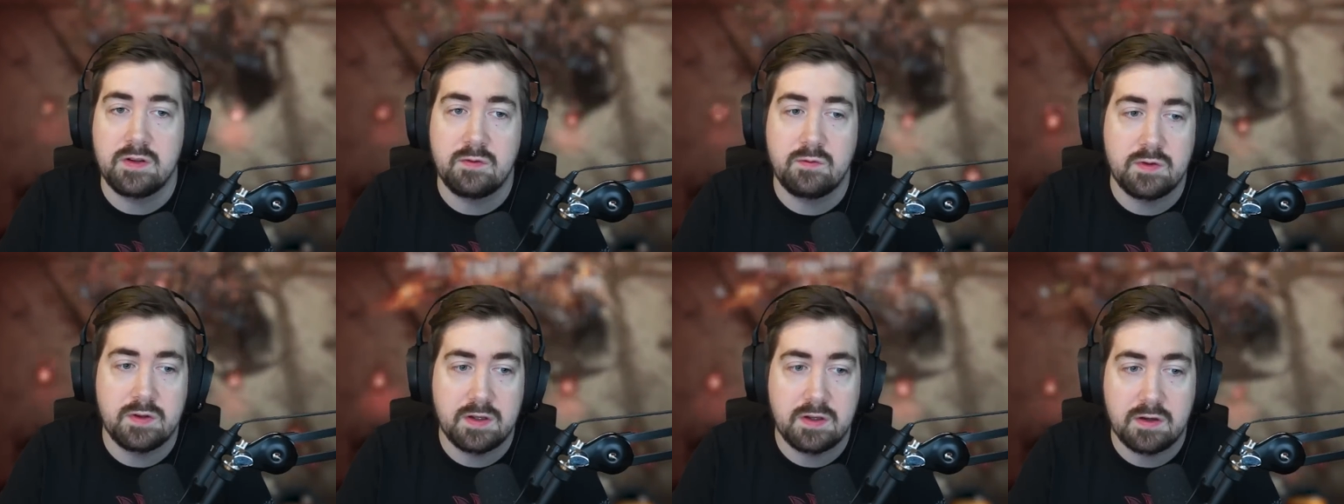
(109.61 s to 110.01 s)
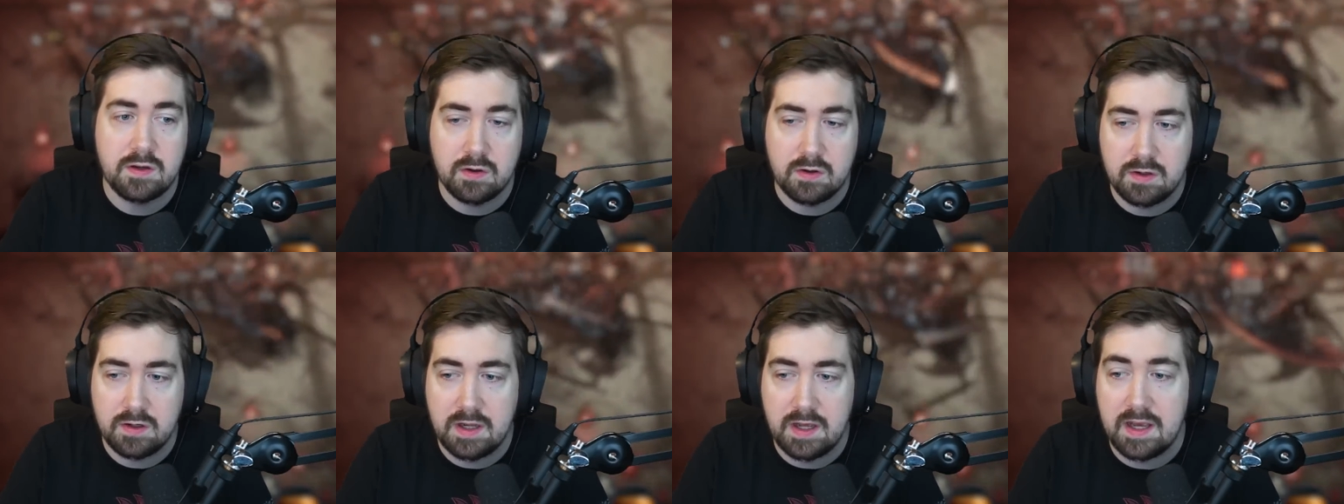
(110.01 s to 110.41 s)
really
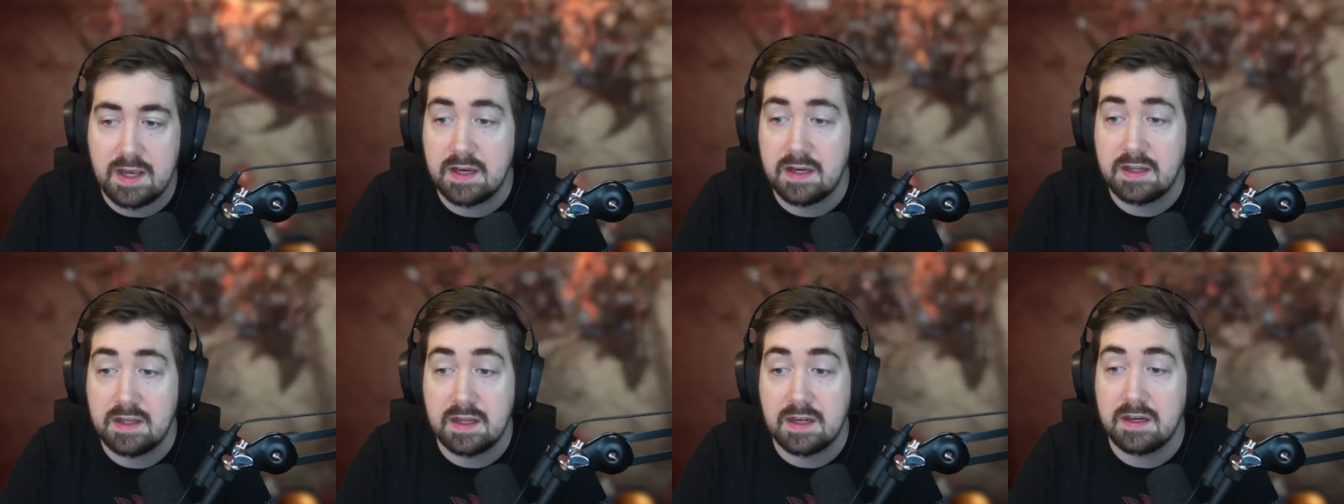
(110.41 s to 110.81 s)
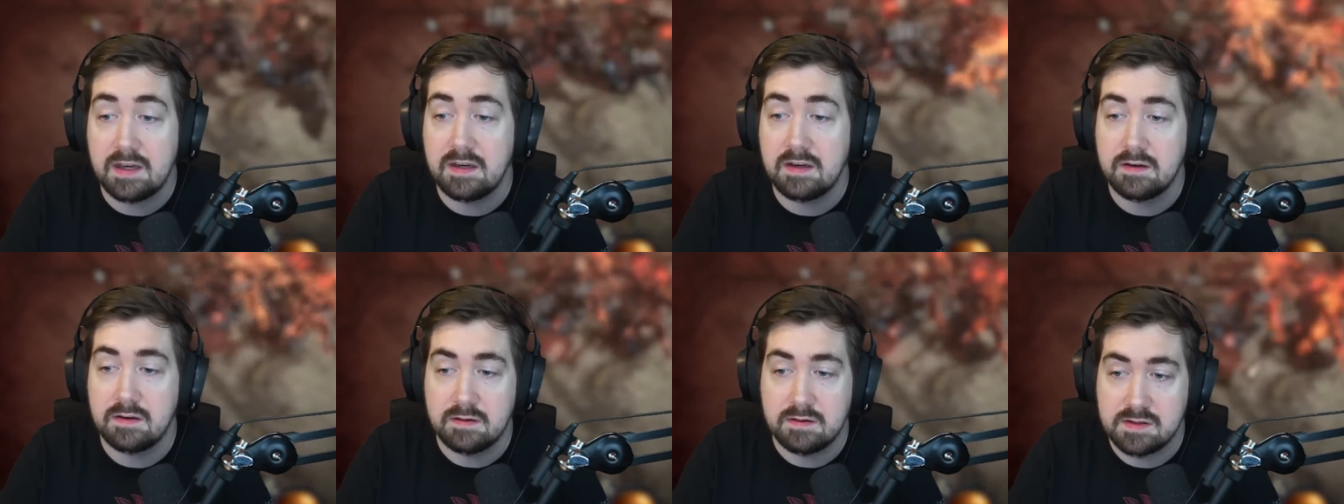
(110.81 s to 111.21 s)
good and can
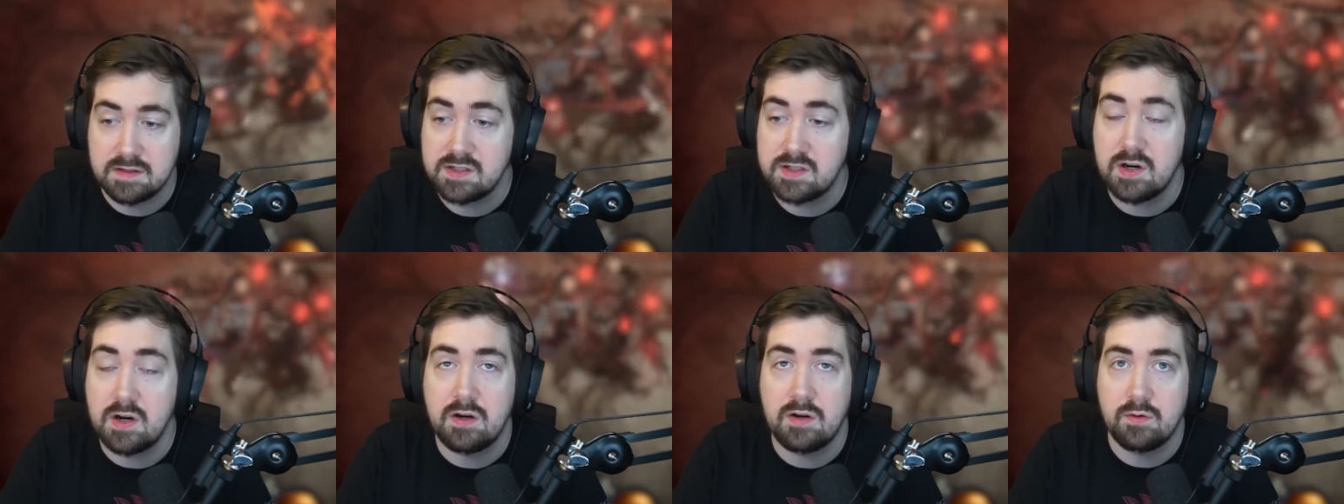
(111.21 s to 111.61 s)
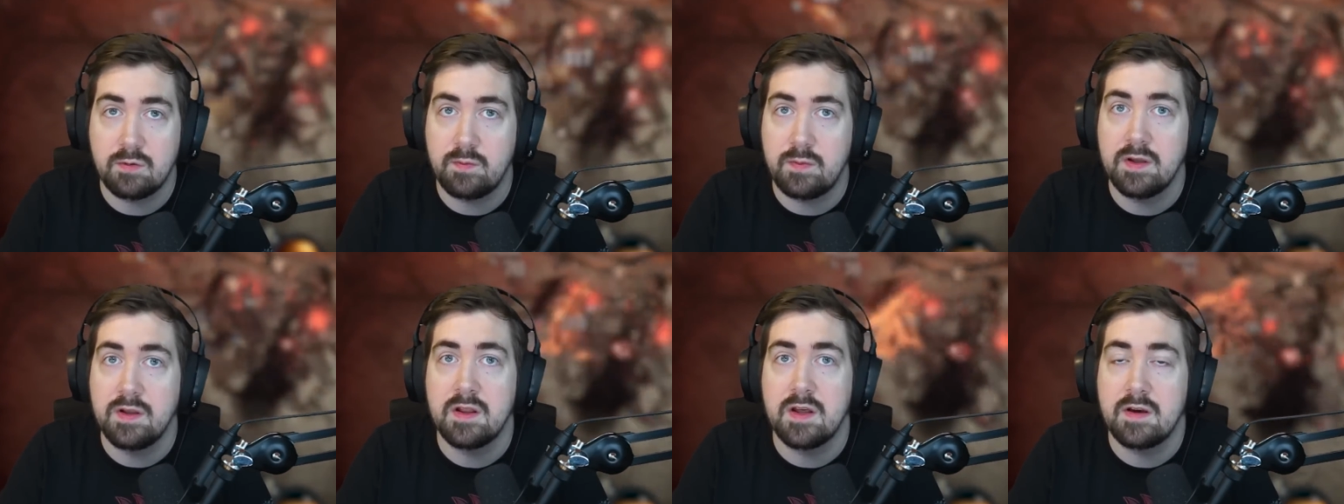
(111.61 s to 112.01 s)
start your
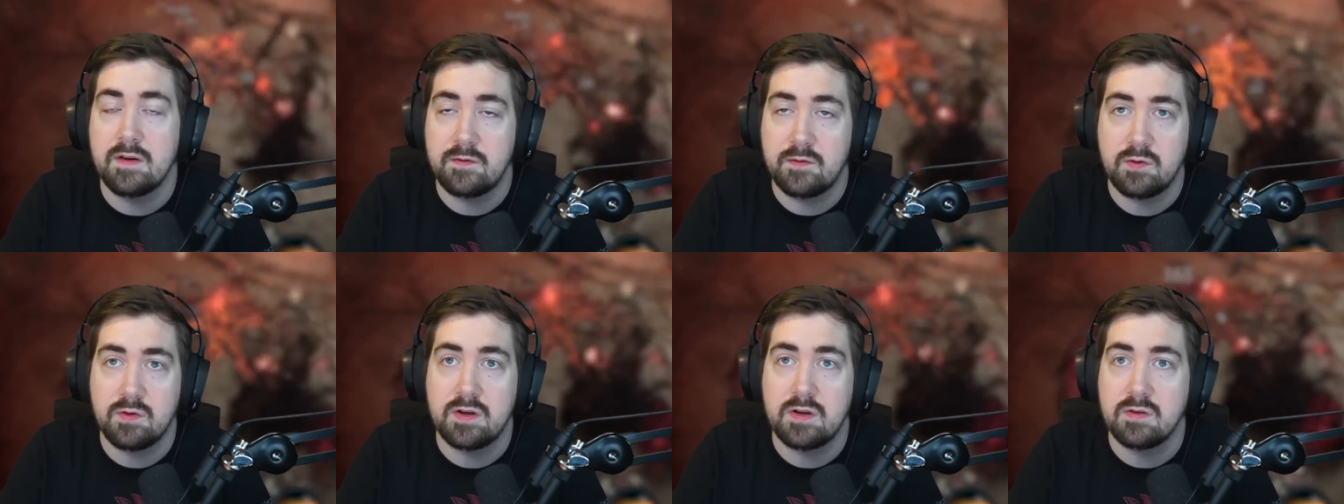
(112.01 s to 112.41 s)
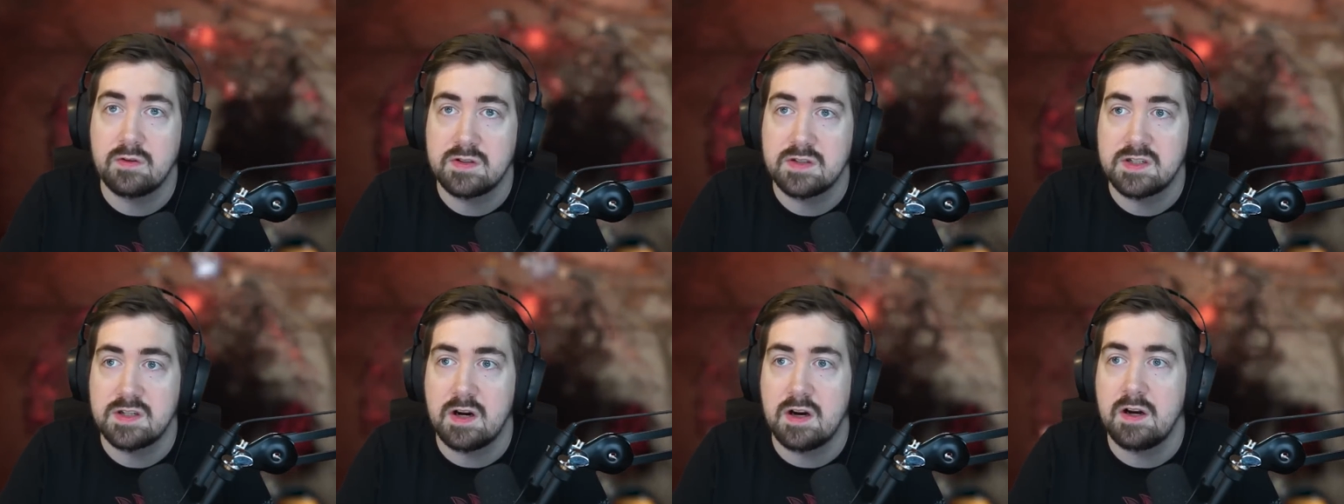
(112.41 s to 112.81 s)
build off to a good
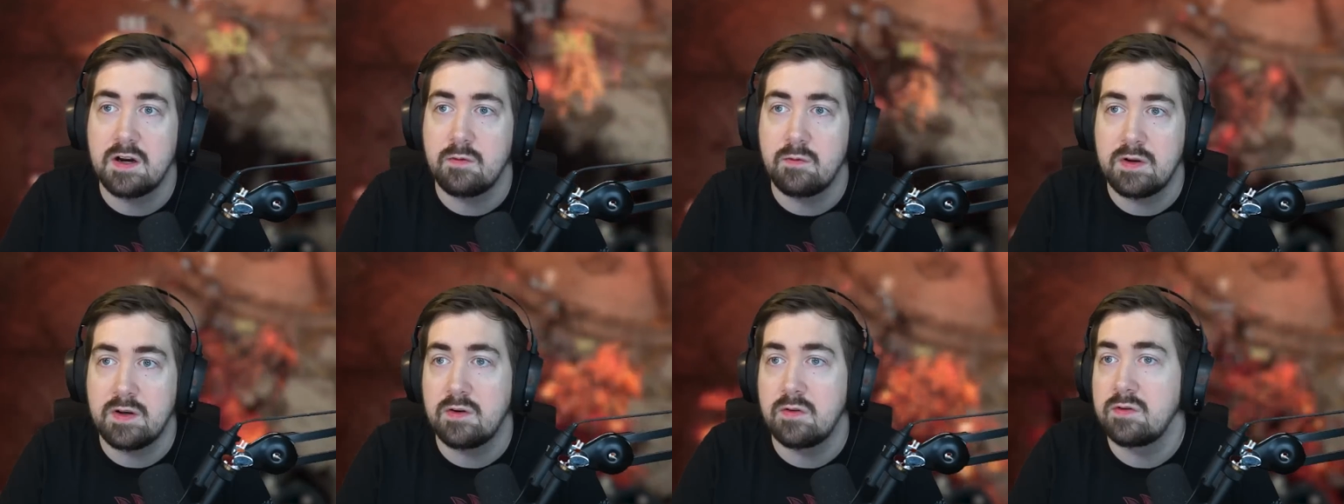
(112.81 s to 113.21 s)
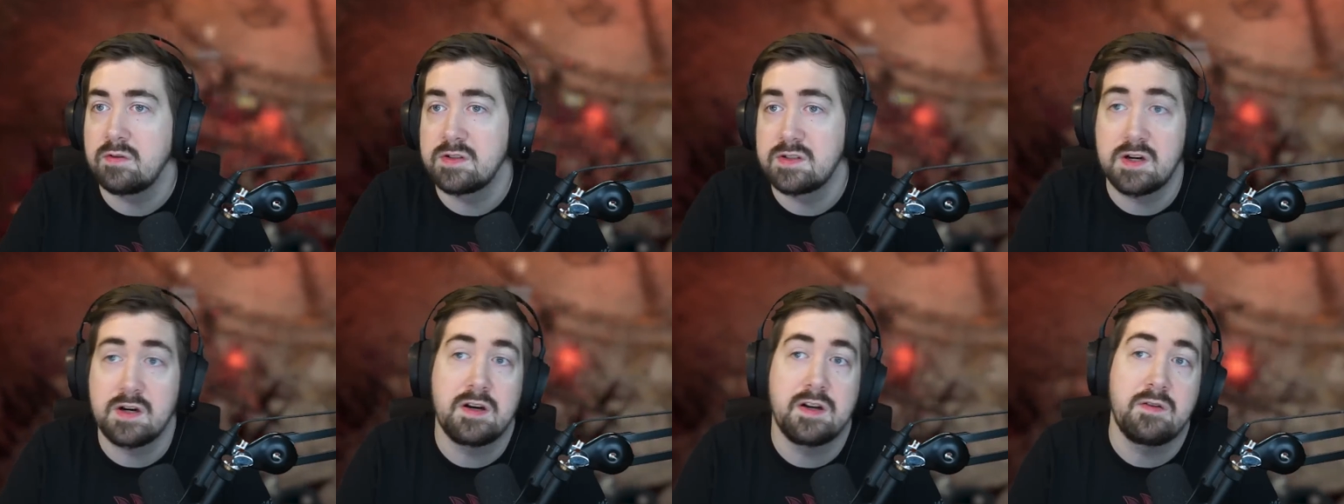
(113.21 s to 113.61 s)
start when you're
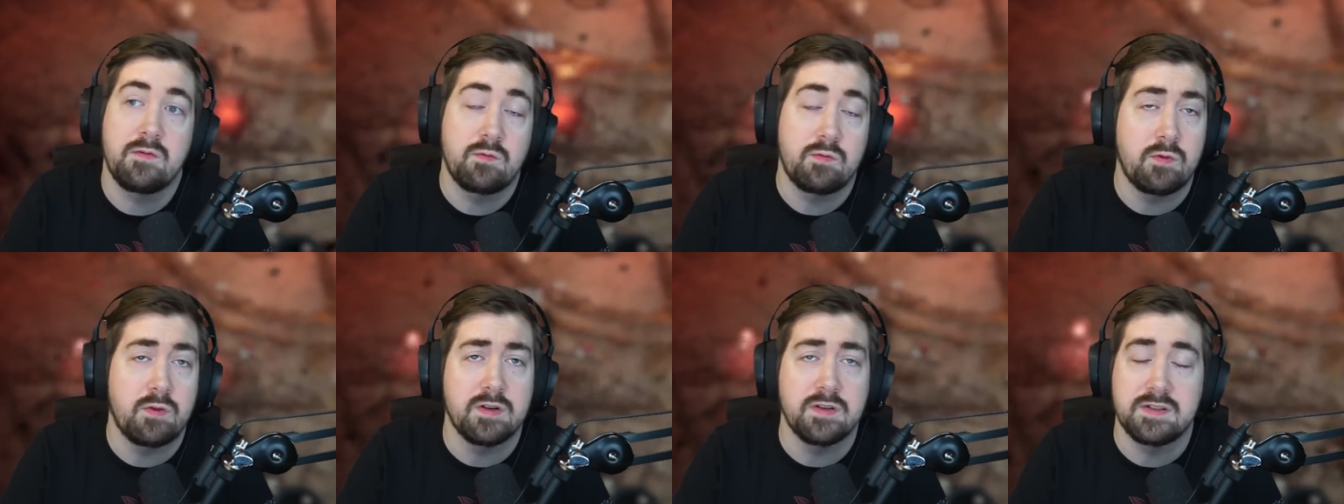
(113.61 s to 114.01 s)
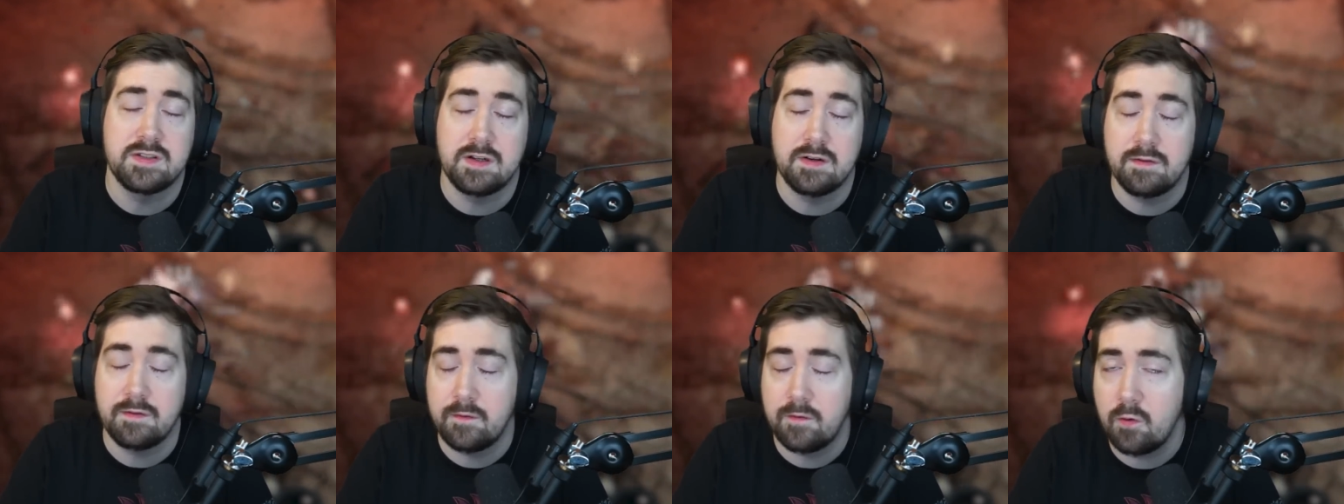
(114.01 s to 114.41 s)
starting World Tier
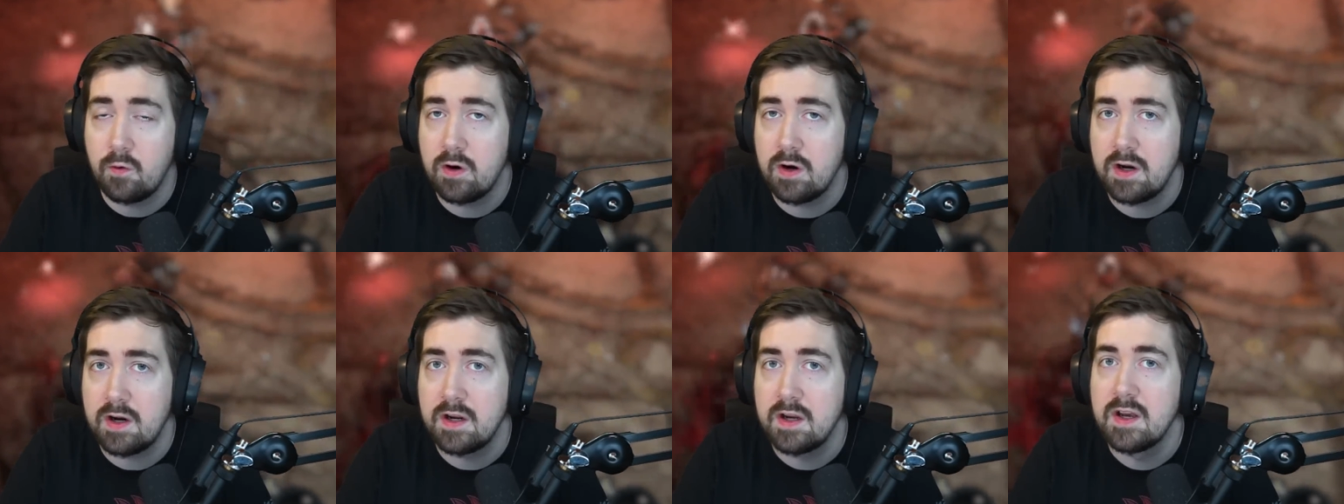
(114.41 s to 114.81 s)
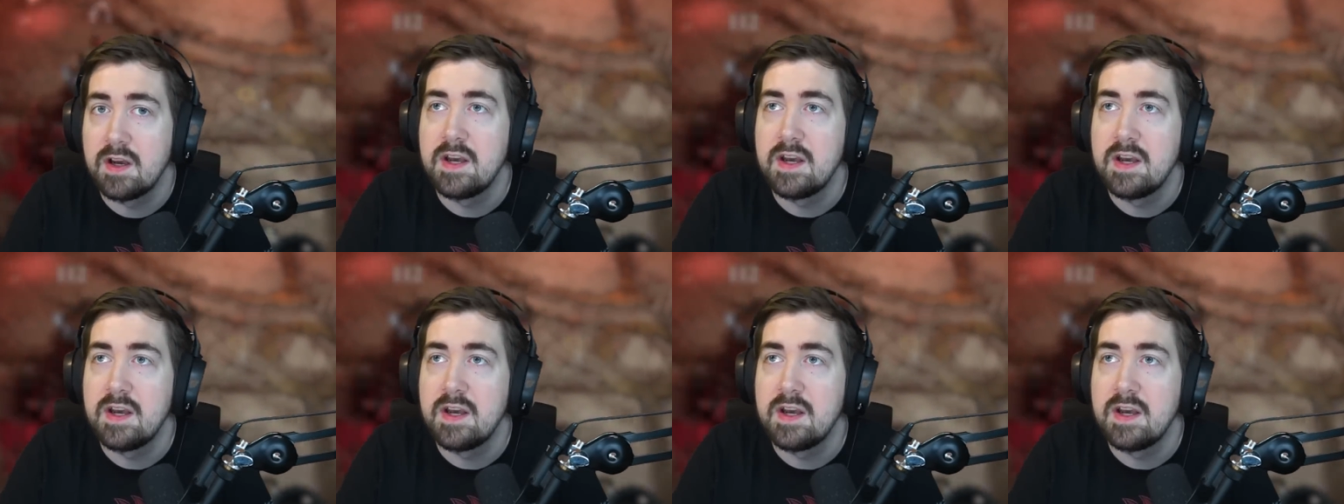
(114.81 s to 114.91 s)
4,